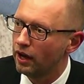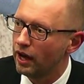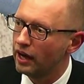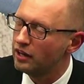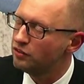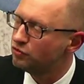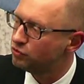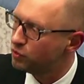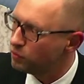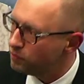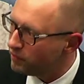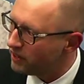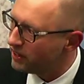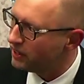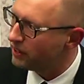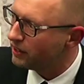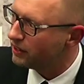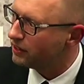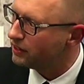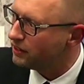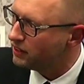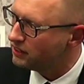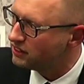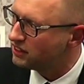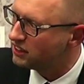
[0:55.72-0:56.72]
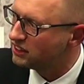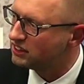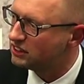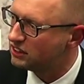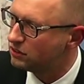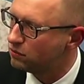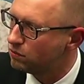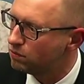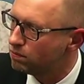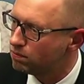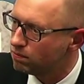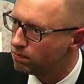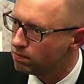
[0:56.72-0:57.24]
And for me, this is
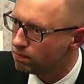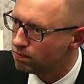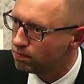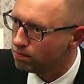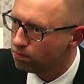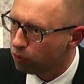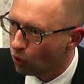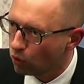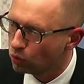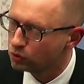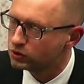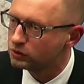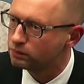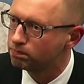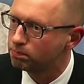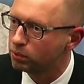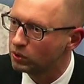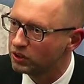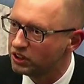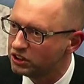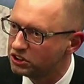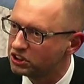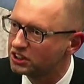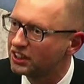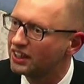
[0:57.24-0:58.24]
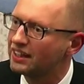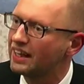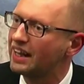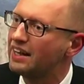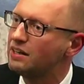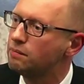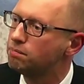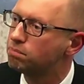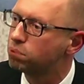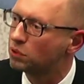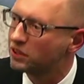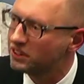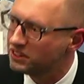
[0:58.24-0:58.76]
both political
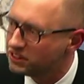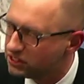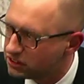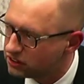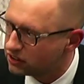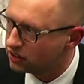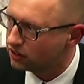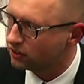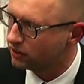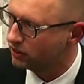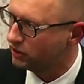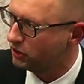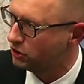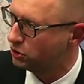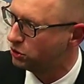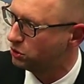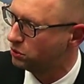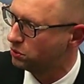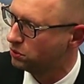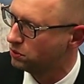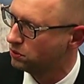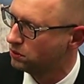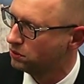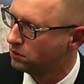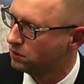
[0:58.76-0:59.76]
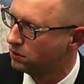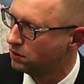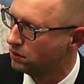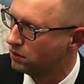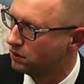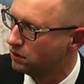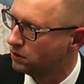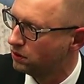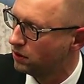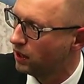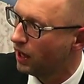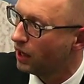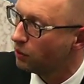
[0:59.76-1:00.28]
and personal issue.
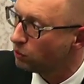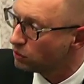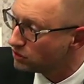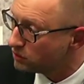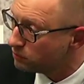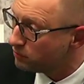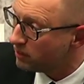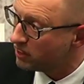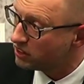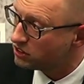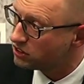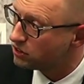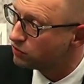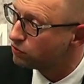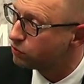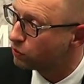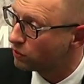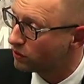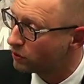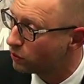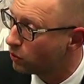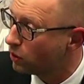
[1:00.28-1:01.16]
I was Minister for